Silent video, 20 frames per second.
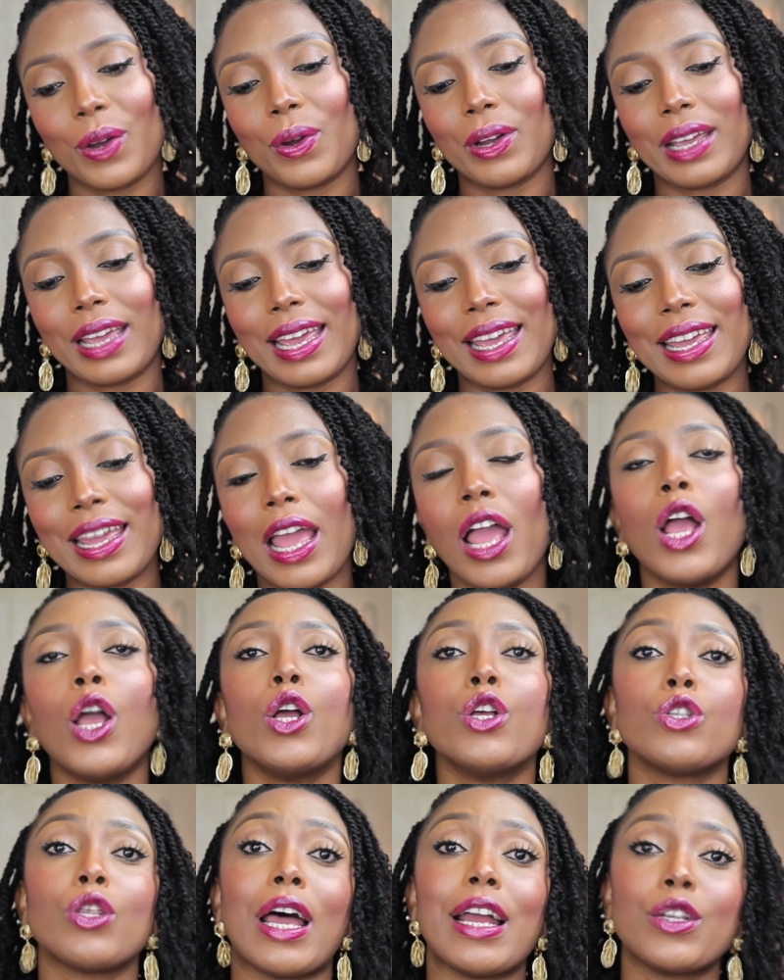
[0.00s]
Okay,
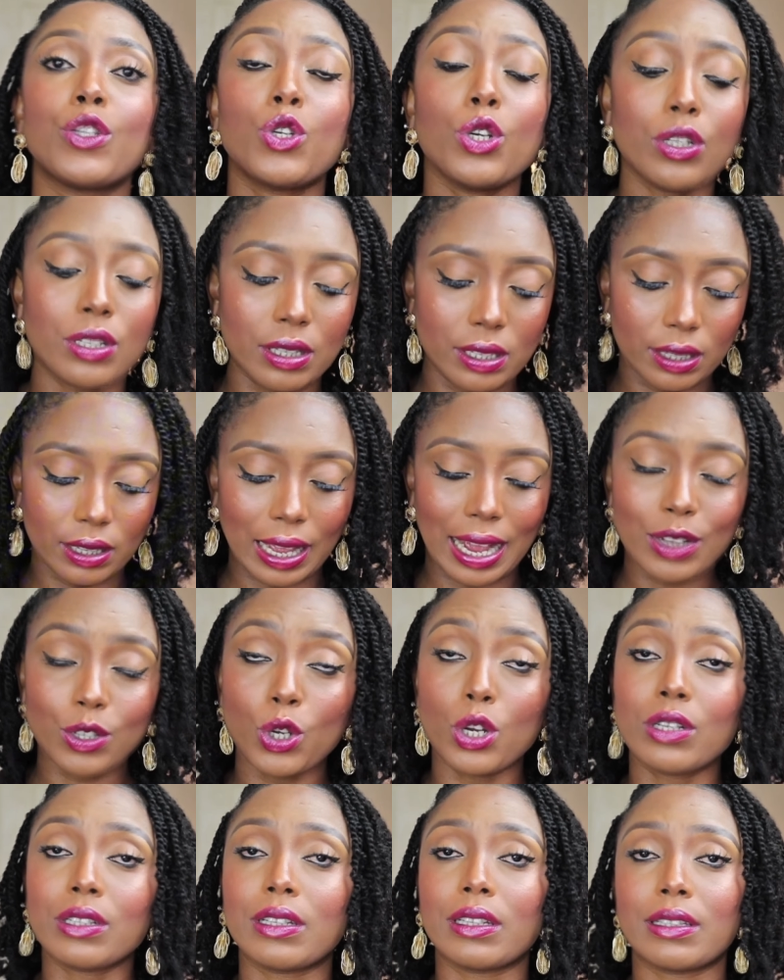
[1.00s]
so I chose
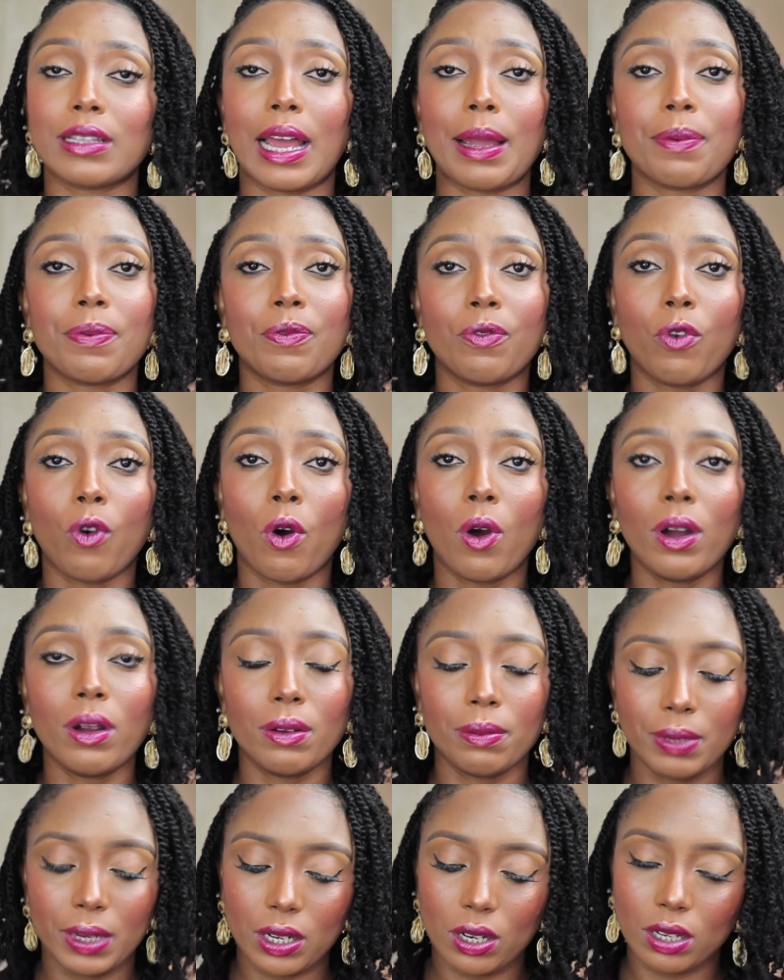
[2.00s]
the type 4
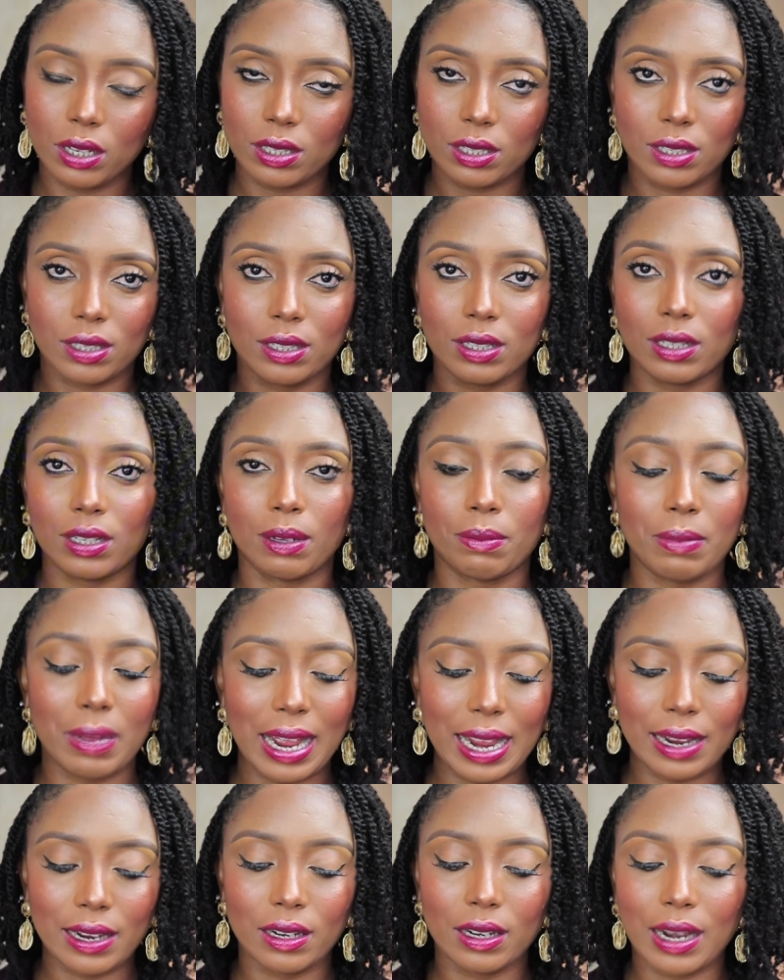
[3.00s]
because
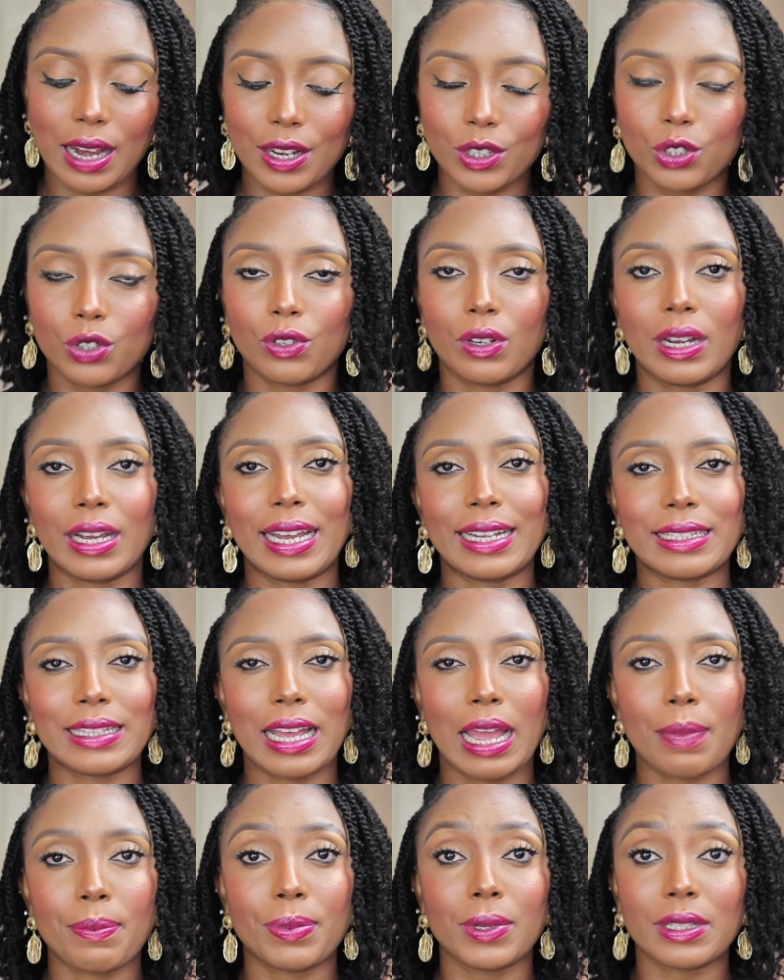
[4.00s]
my natural hair
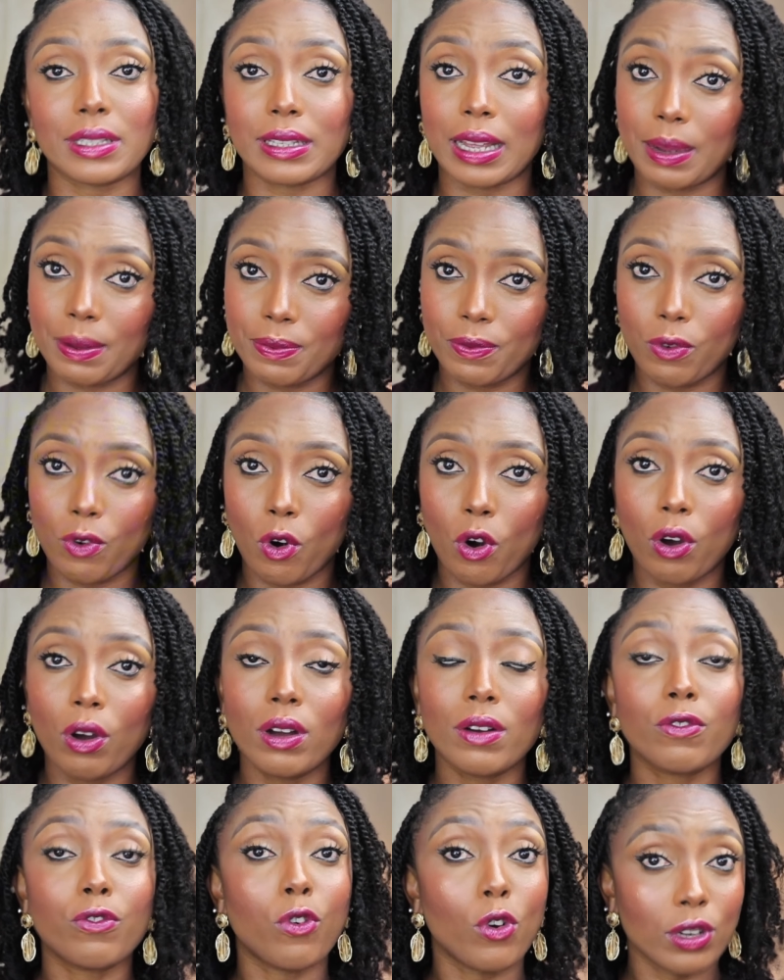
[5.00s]
type is type
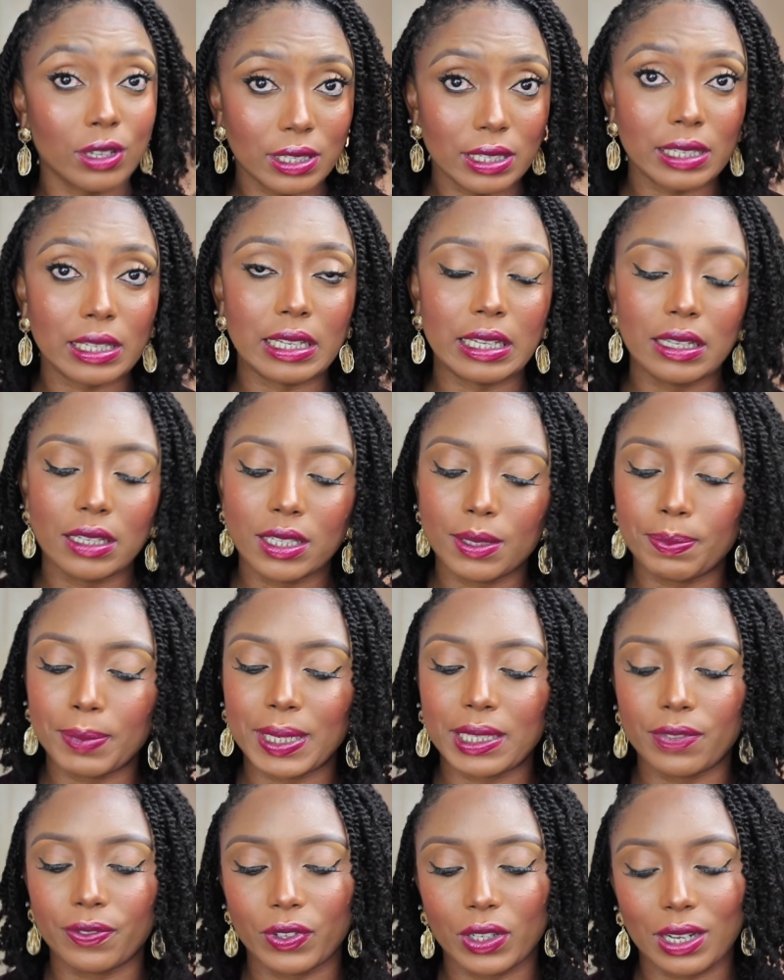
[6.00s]
4C
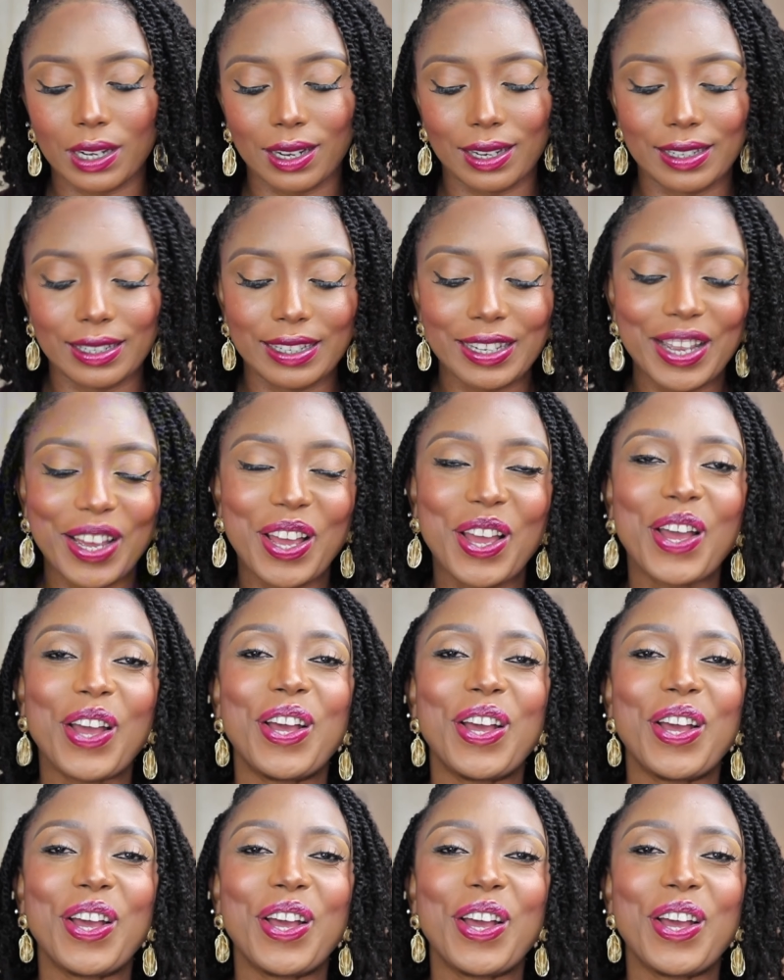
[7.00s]
specifically.